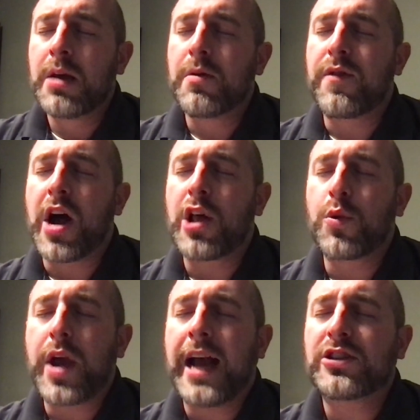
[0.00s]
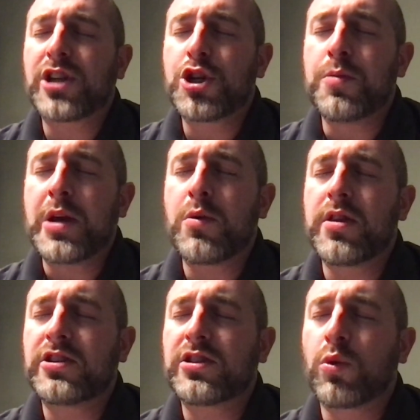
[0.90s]
But Father, we ask that you meet with
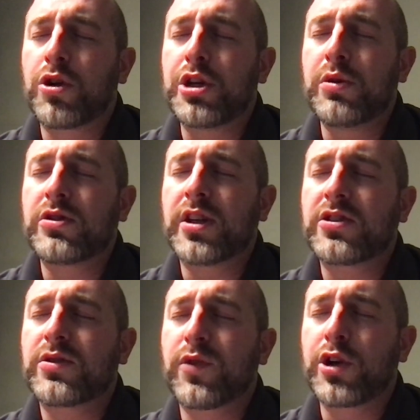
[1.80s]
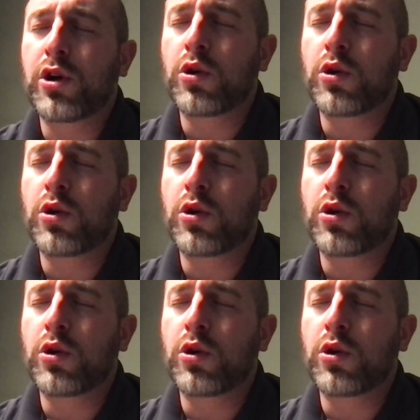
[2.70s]
us. Lord, use us for your